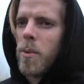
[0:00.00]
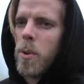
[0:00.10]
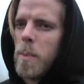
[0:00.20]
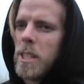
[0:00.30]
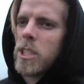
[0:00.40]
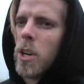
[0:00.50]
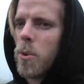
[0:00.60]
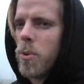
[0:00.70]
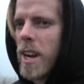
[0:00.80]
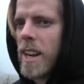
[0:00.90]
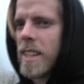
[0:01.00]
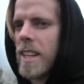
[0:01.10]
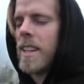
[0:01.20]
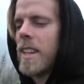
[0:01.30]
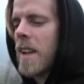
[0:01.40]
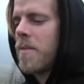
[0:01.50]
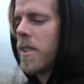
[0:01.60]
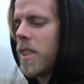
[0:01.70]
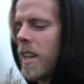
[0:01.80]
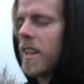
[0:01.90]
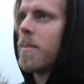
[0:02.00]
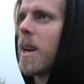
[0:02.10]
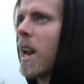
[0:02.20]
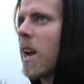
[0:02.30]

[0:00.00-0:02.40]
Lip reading: would have been so great and everything in my